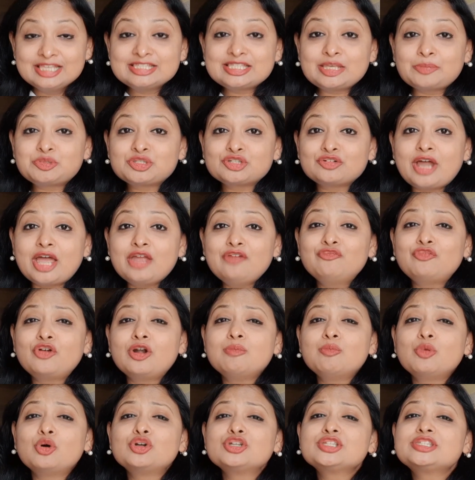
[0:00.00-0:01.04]
Subscribe for
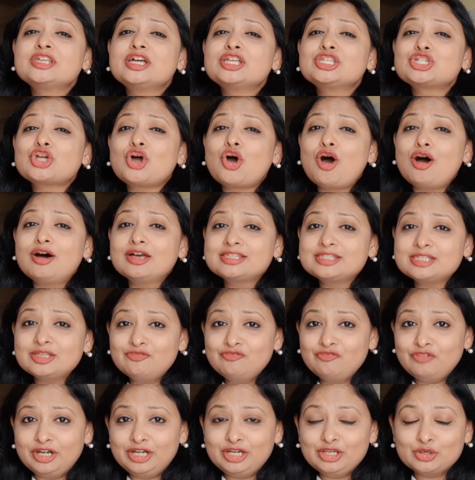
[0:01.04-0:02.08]
more such awesome
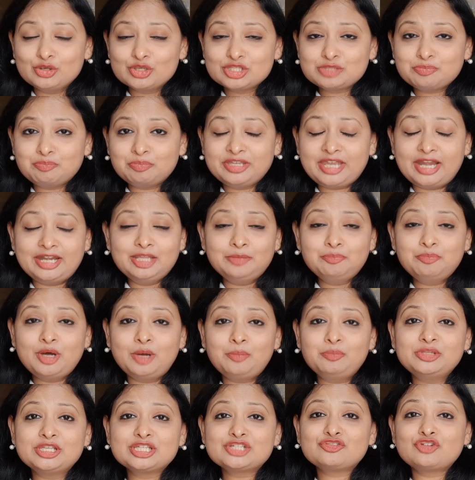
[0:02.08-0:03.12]
videos getting
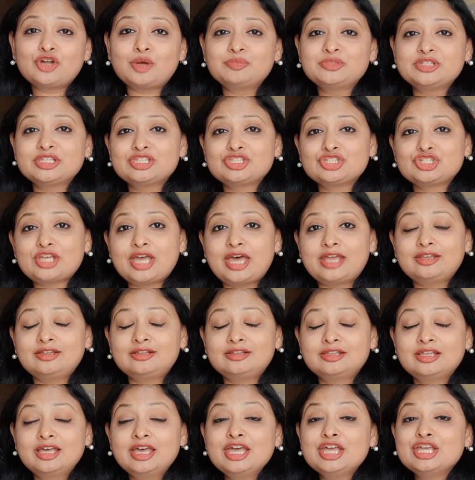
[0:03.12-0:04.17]
published from this
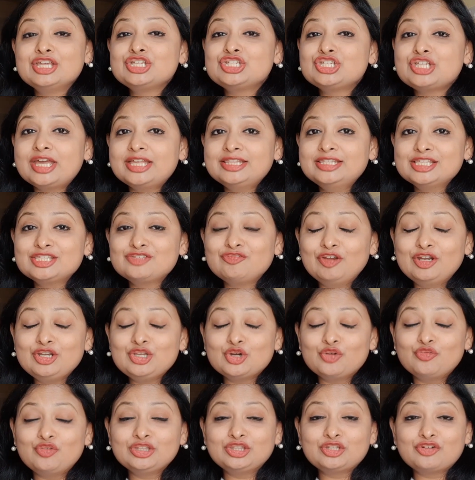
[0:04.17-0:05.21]
channel. Share this
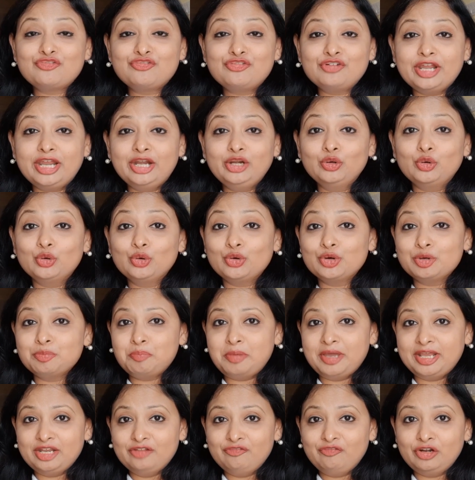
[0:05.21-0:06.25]
video with a friend who could
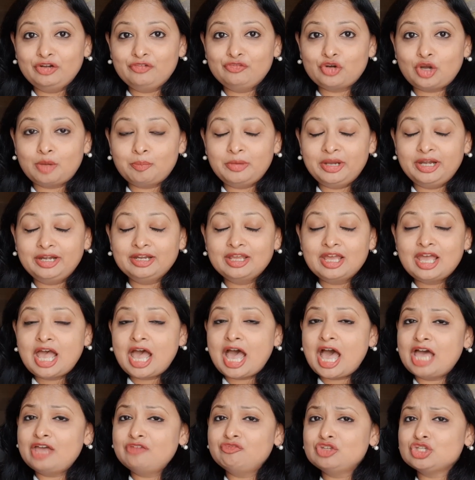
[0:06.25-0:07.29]
benefit from it.
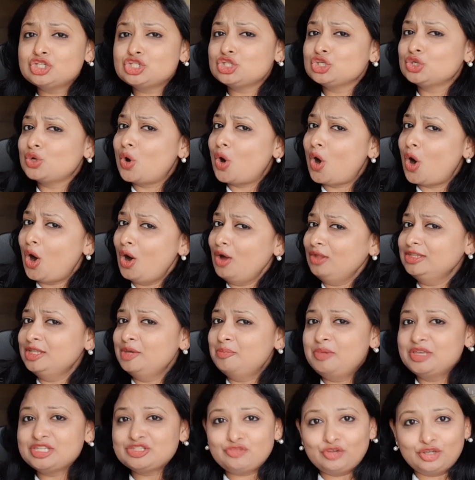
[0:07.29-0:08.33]
I wish you all
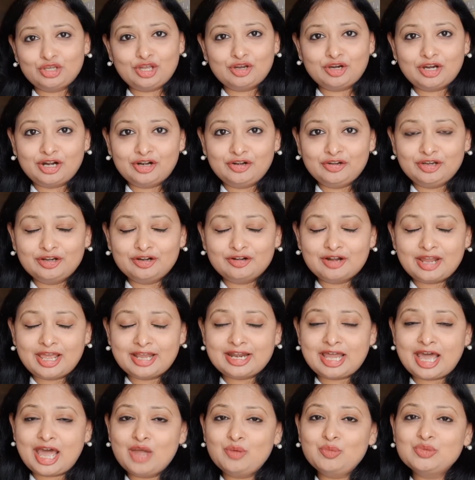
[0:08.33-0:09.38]
the best for your career
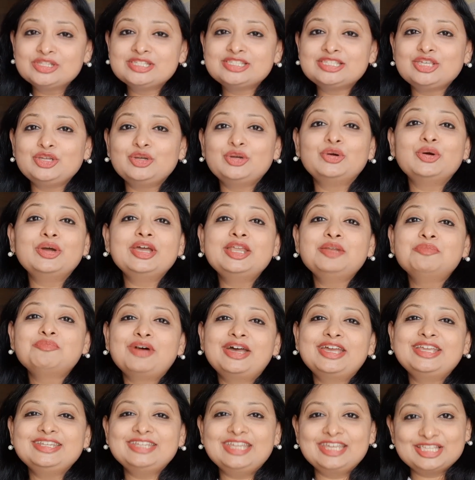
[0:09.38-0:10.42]
and I will see you in
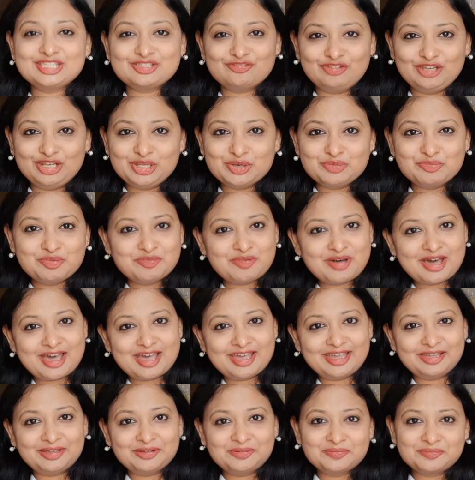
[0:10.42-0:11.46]
my next video.
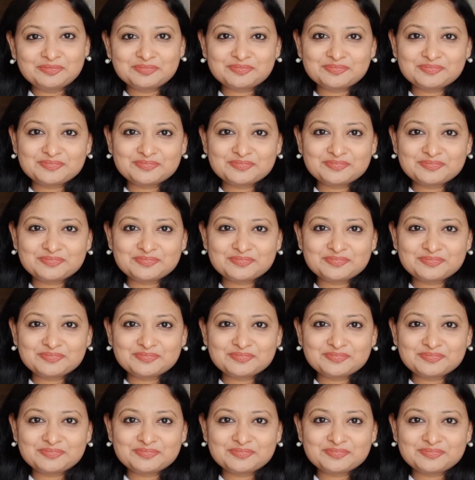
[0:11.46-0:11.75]
Bye-bye.